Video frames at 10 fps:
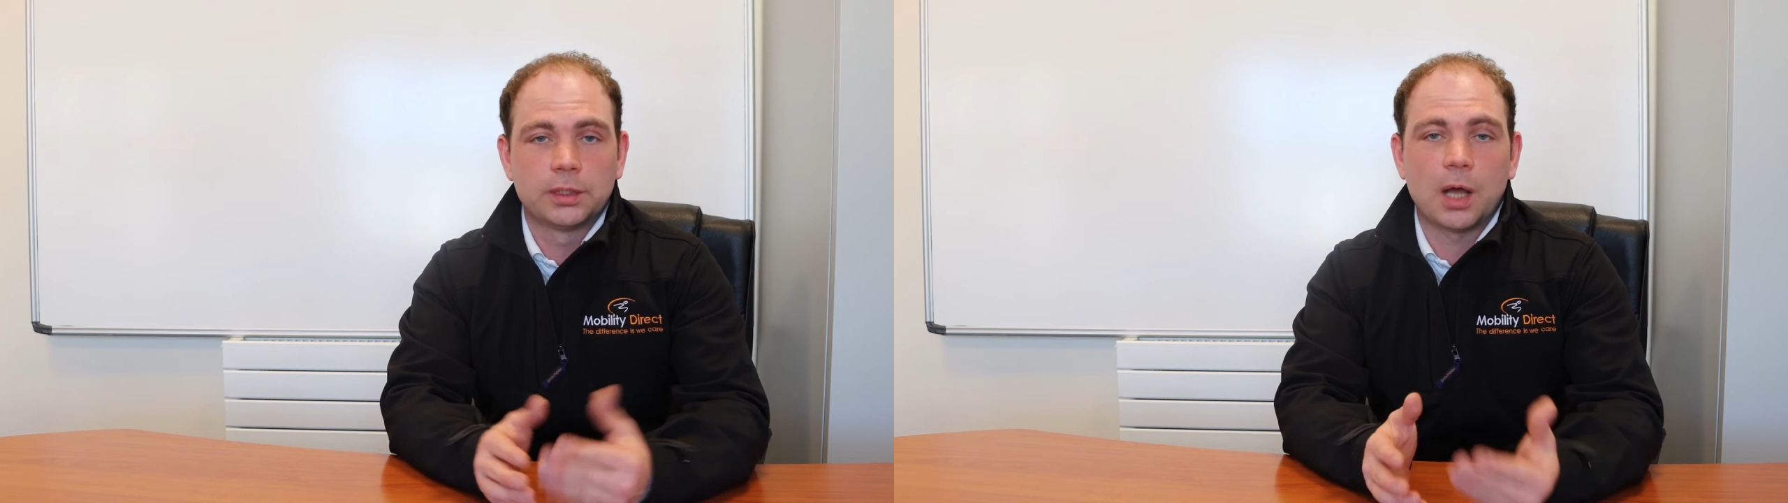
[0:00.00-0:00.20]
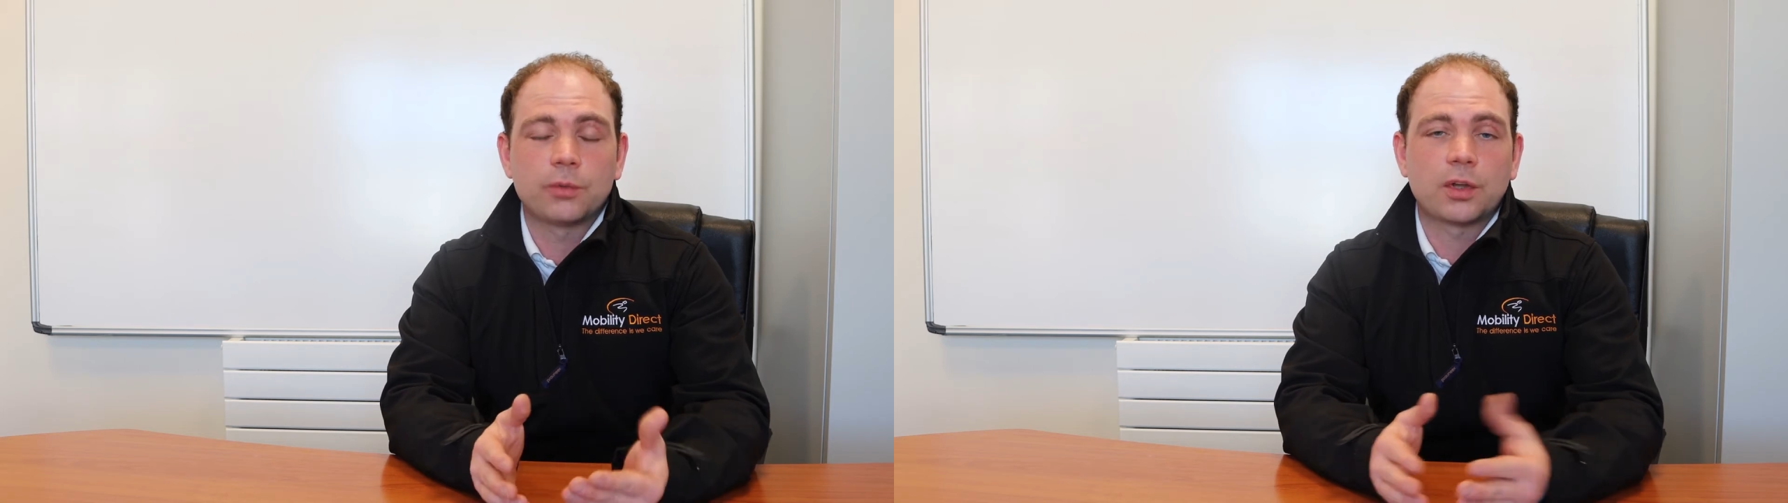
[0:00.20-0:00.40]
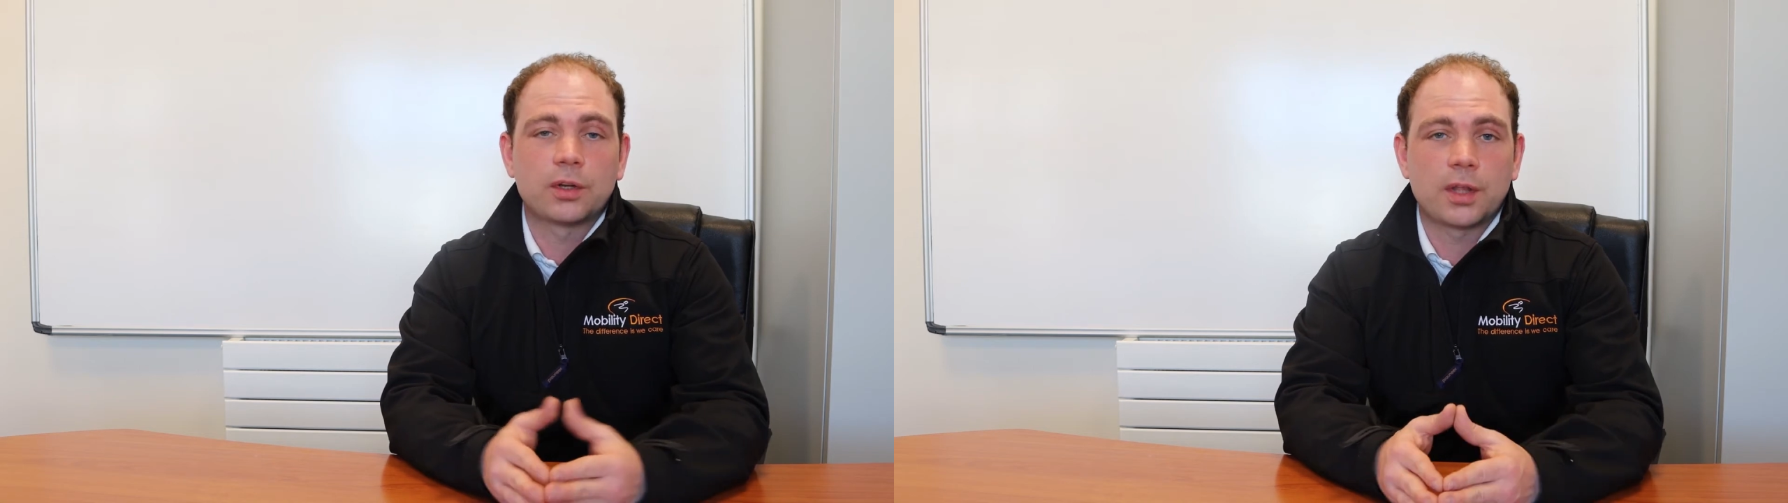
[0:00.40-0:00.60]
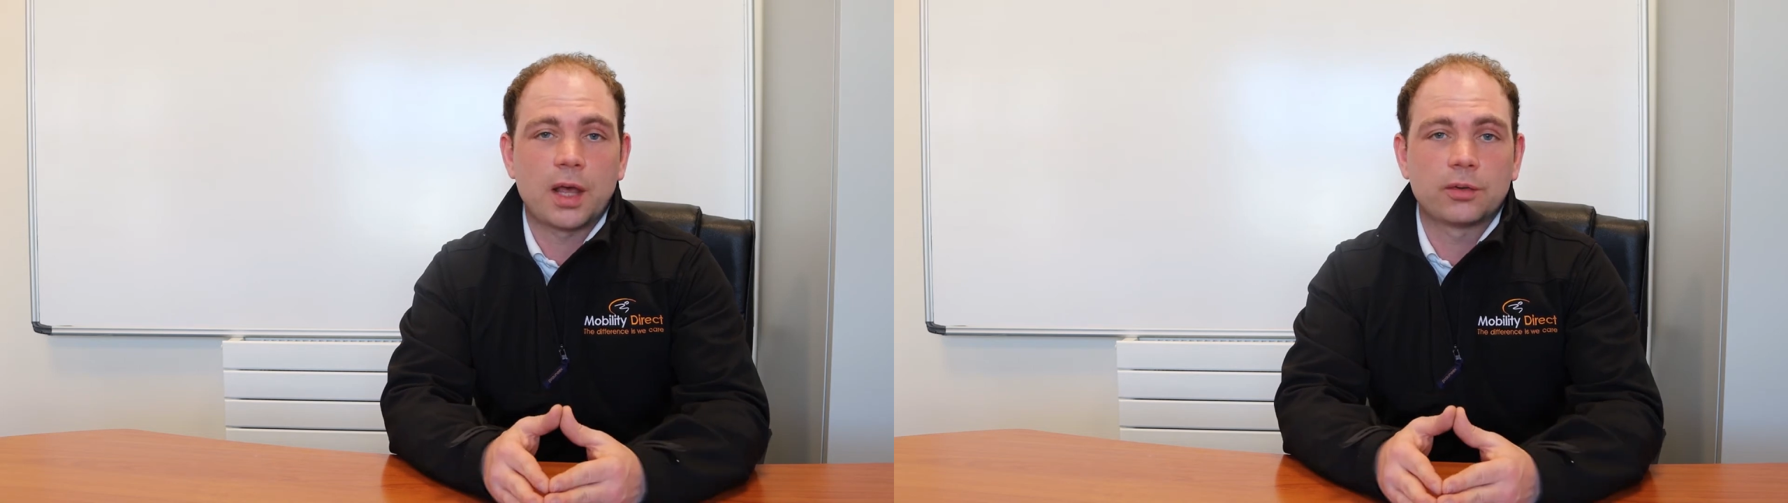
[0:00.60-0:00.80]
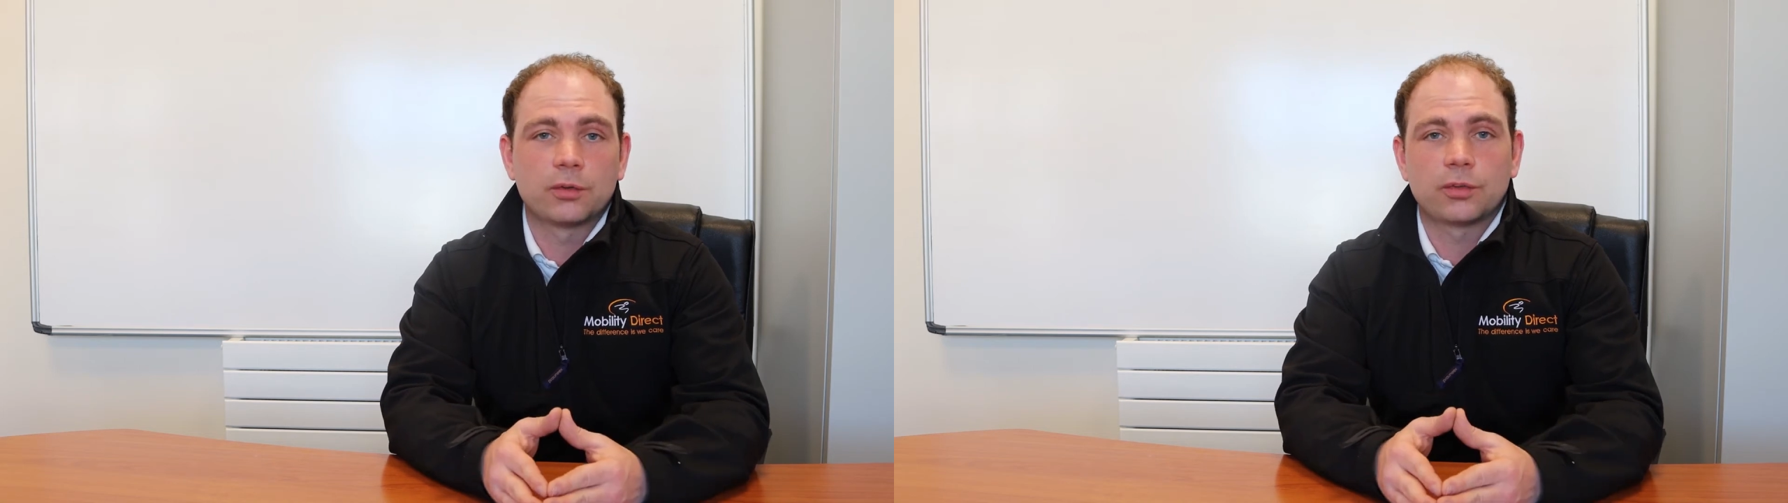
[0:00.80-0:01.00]
Outside of
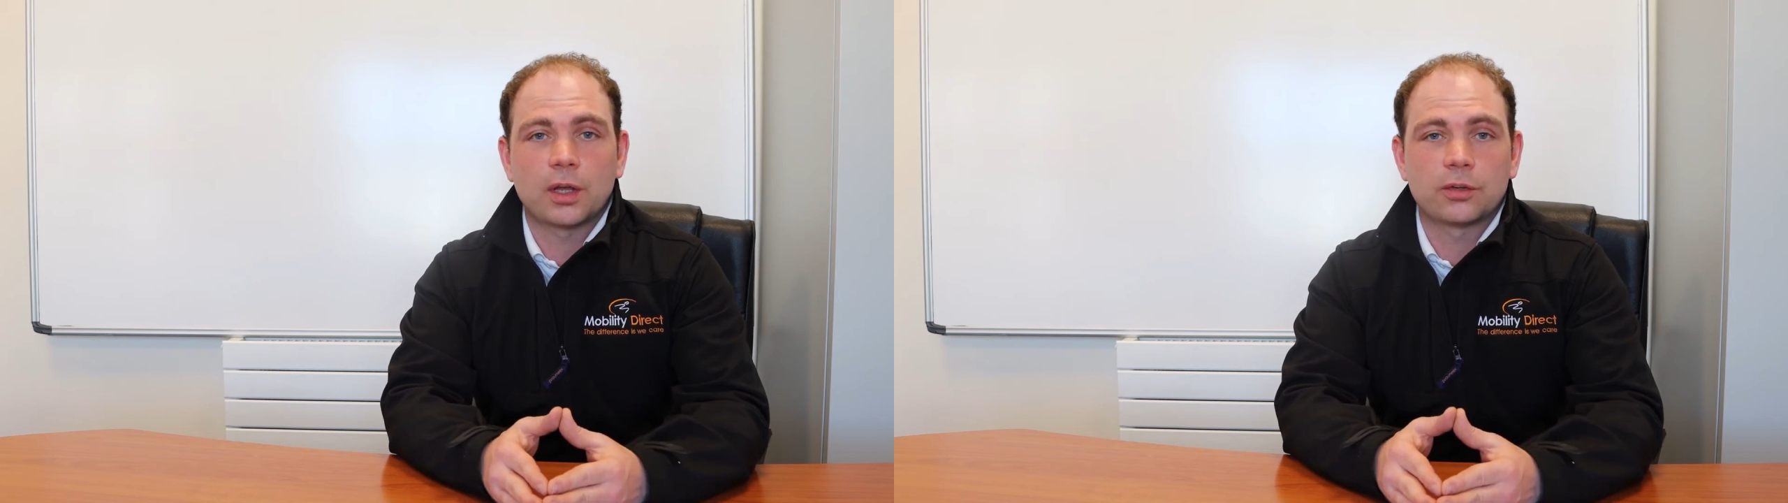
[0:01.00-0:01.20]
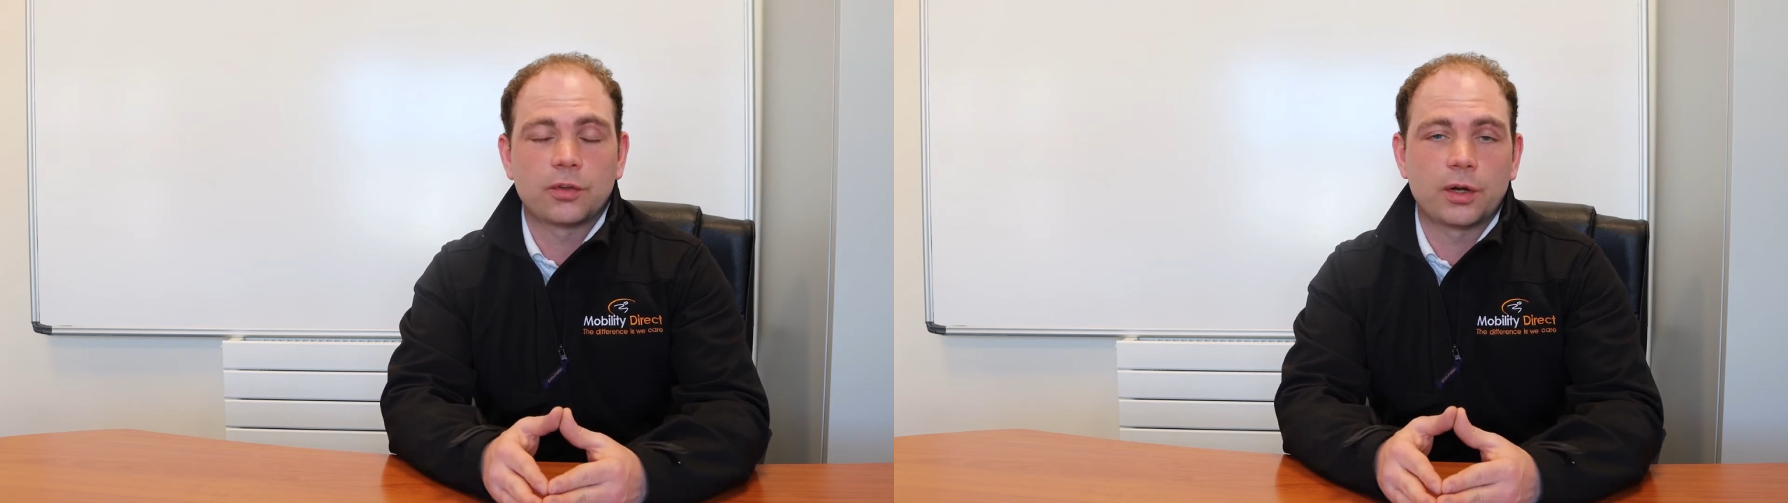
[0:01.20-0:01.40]
that, solid